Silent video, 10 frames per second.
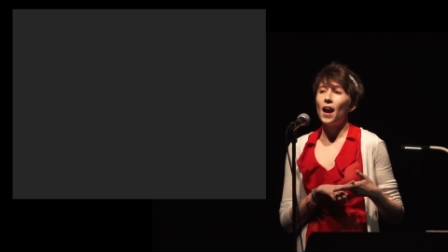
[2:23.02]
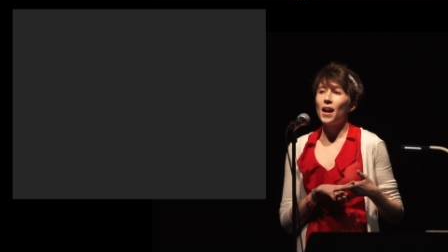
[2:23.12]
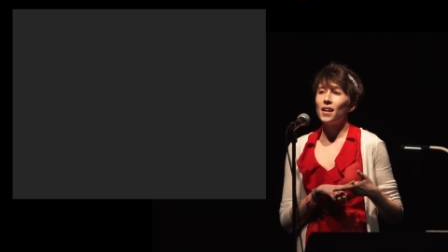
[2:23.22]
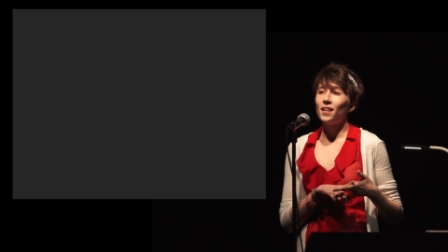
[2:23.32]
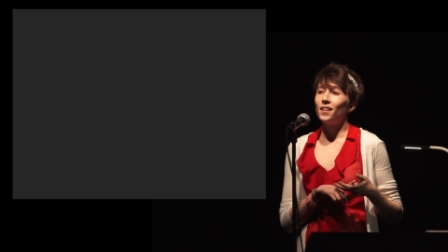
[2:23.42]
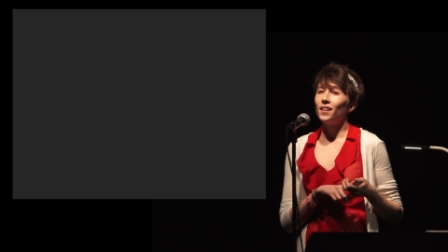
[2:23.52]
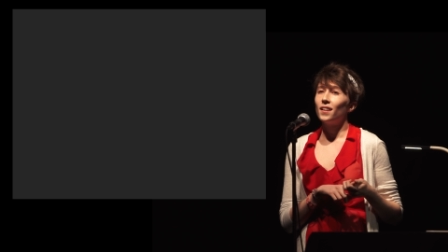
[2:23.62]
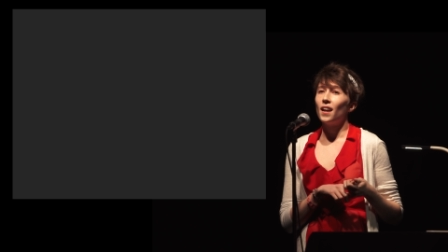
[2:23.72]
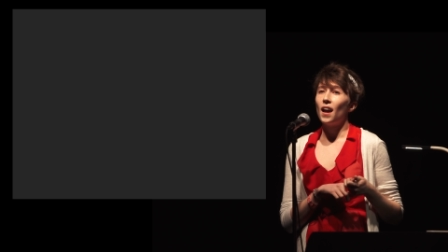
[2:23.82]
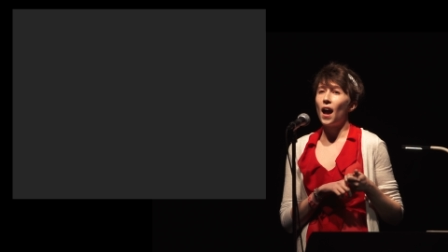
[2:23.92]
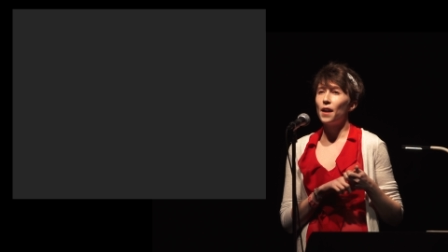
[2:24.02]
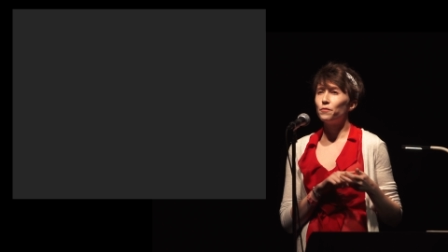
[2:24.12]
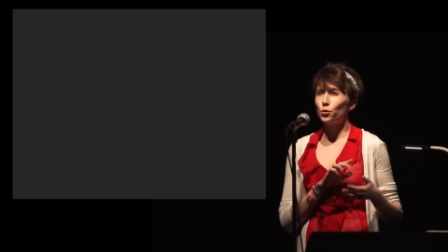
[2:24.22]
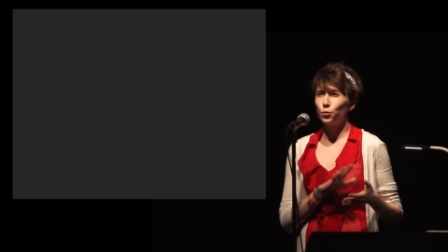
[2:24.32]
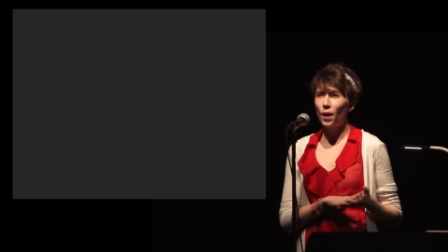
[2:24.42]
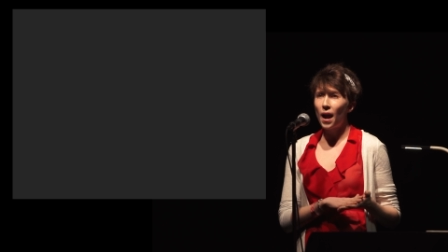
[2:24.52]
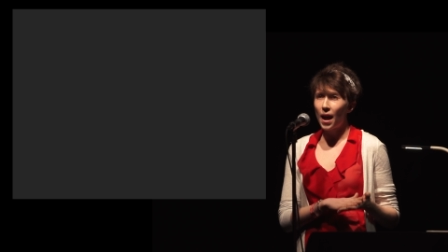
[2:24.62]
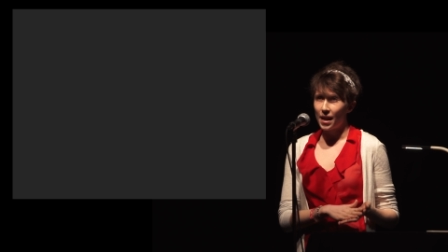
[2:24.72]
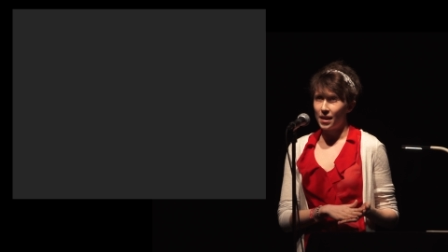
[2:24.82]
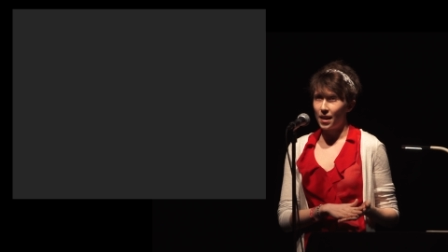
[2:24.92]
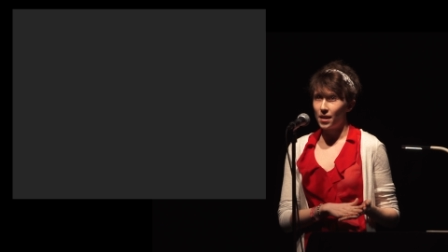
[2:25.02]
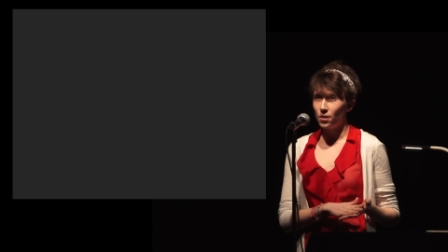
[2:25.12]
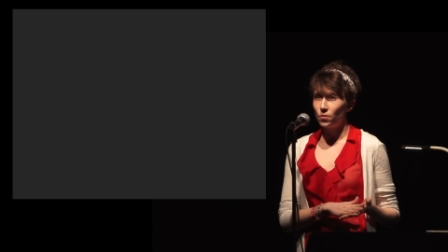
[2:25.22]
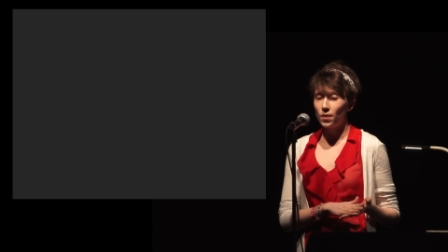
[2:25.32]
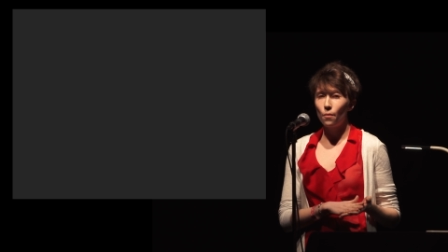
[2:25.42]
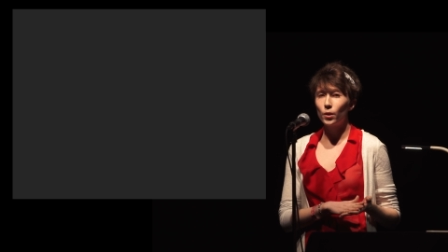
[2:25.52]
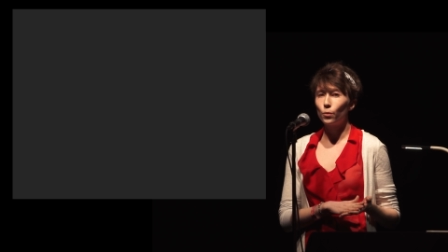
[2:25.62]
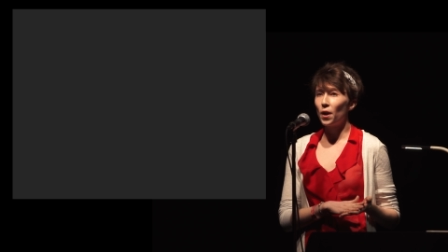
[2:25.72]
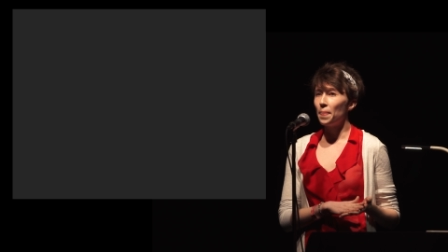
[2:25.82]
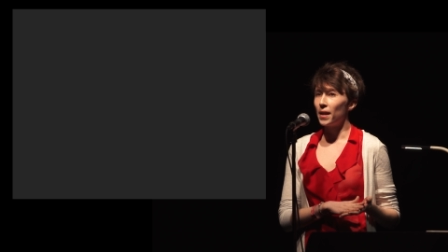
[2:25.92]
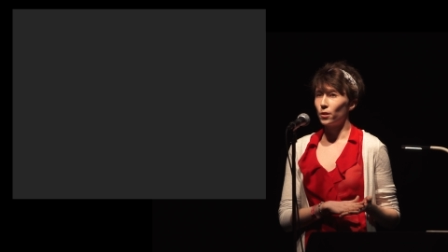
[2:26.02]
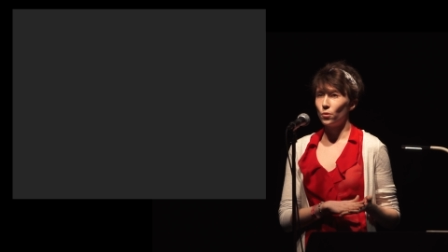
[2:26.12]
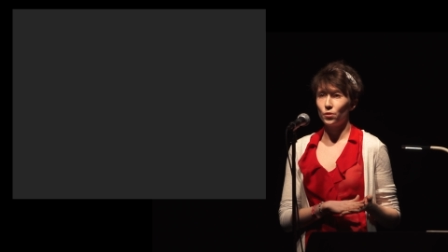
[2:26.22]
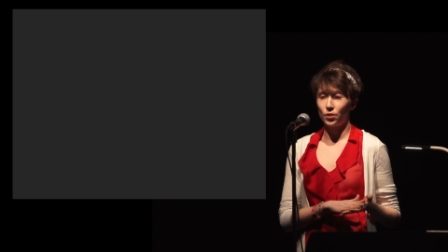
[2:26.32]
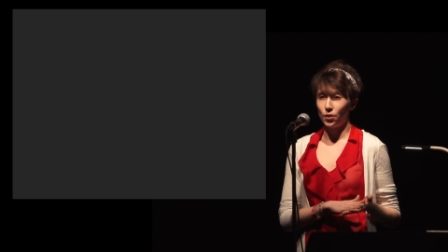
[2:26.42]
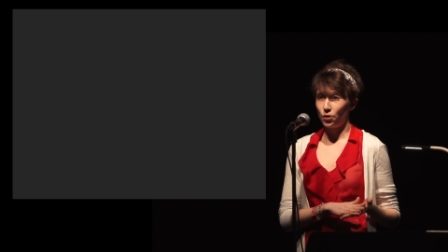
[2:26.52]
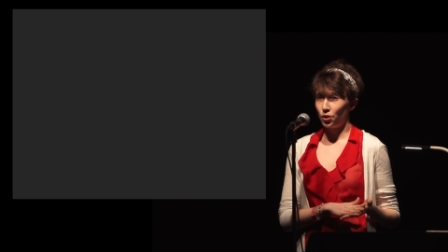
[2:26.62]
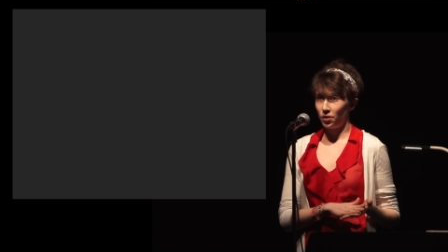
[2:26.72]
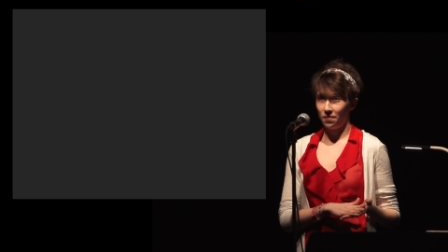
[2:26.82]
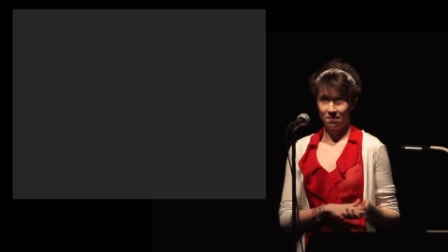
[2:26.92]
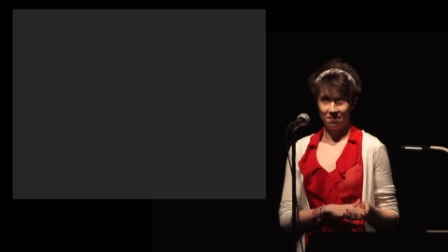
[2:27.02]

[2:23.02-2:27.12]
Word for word: I I've tried, and you do not want to run that Google search.